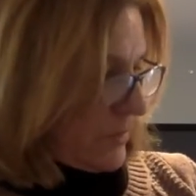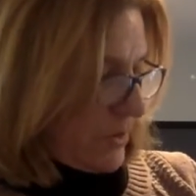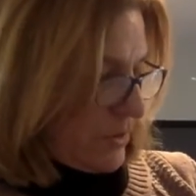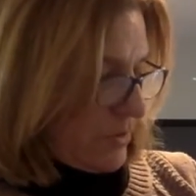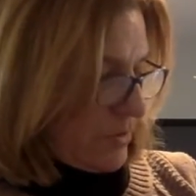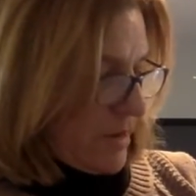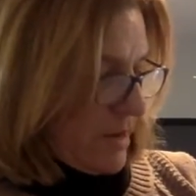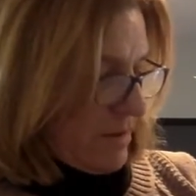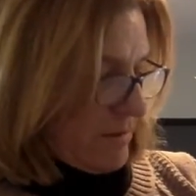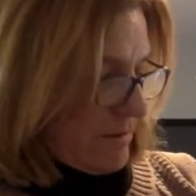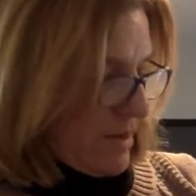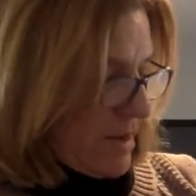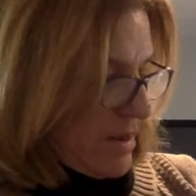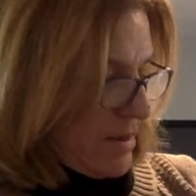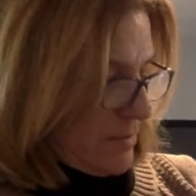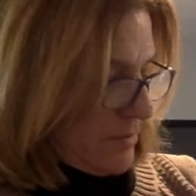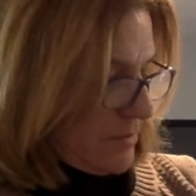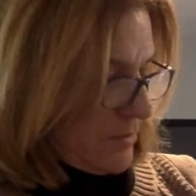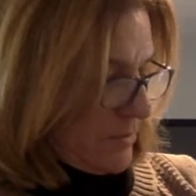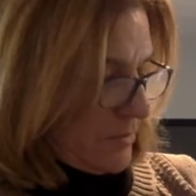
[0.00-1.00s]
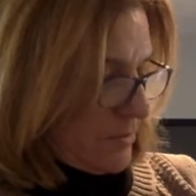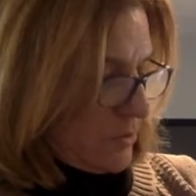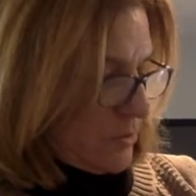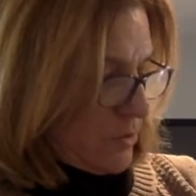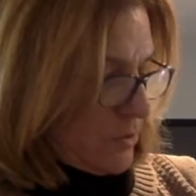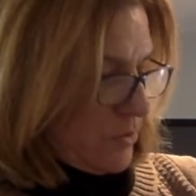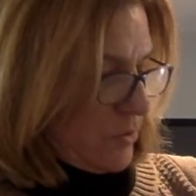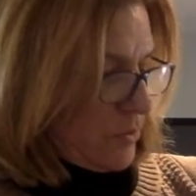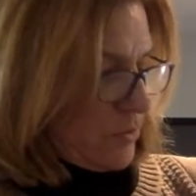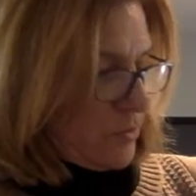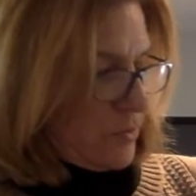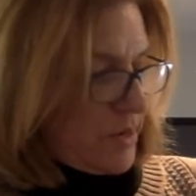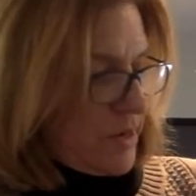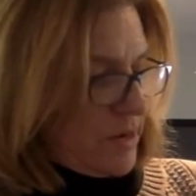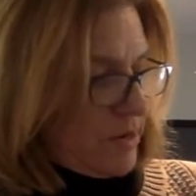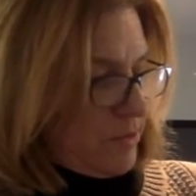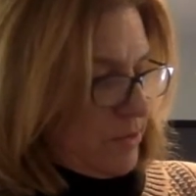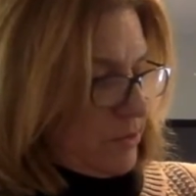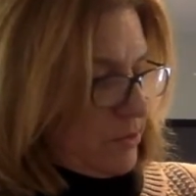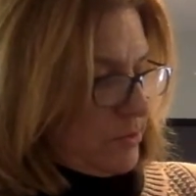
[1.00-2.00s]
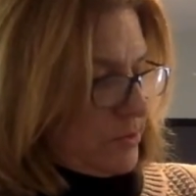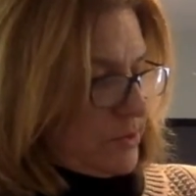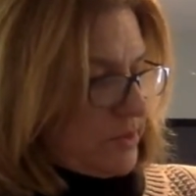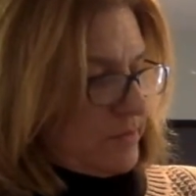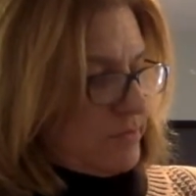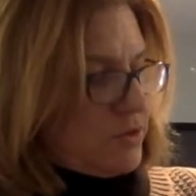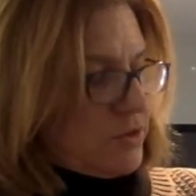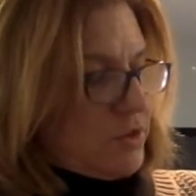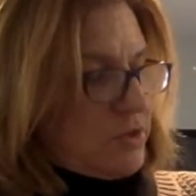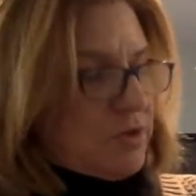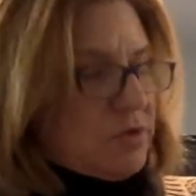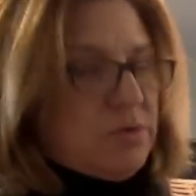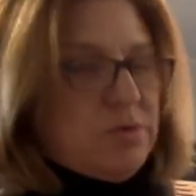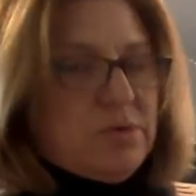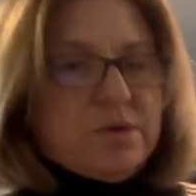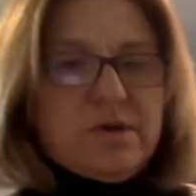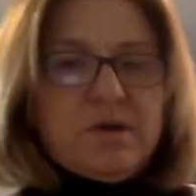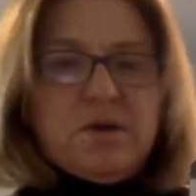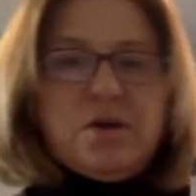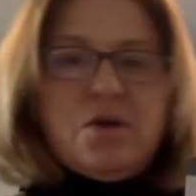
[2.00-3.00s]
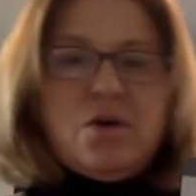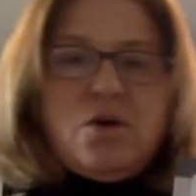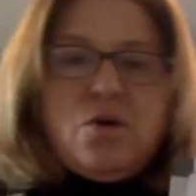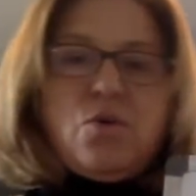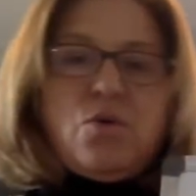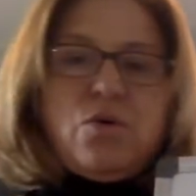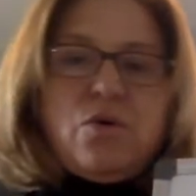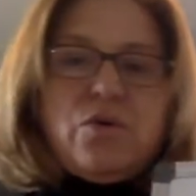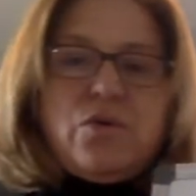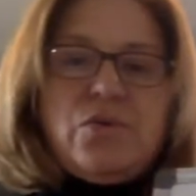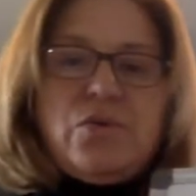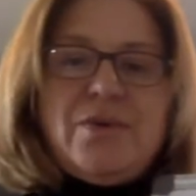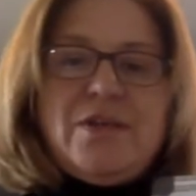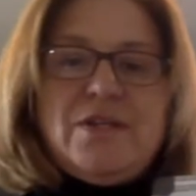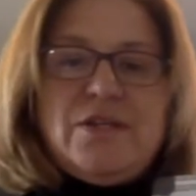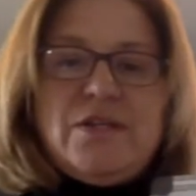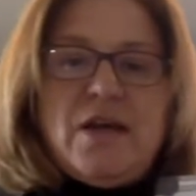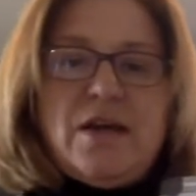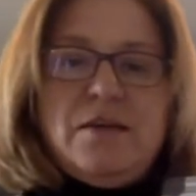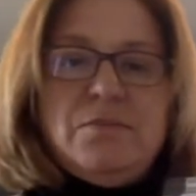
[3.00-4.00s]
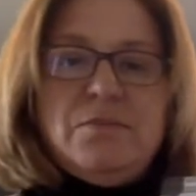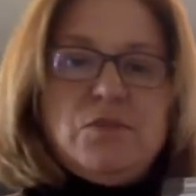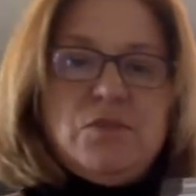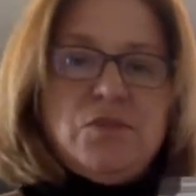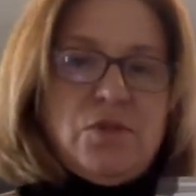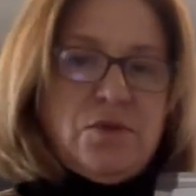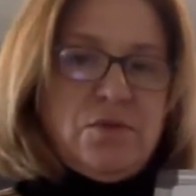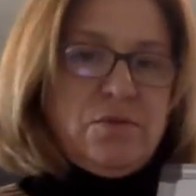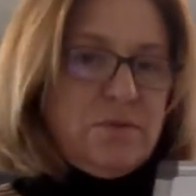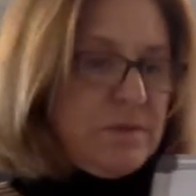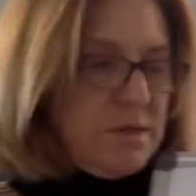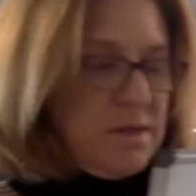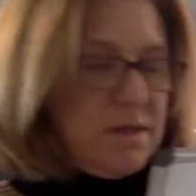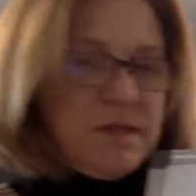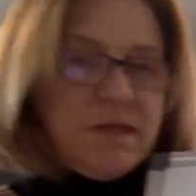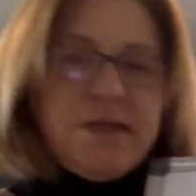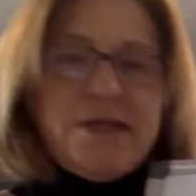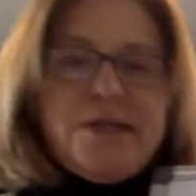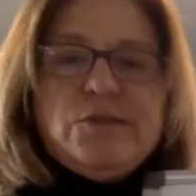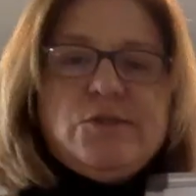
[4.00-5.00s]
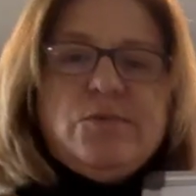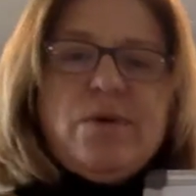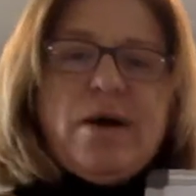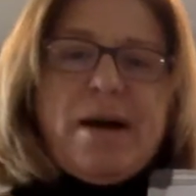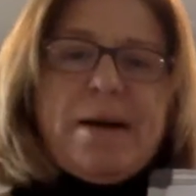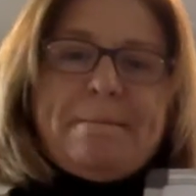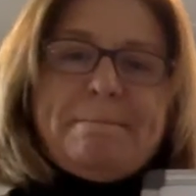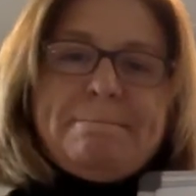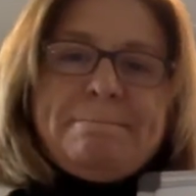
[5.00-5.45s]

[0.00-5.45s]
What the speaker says: 3, right? So 3 groups of 2, or 3 times 2, is what?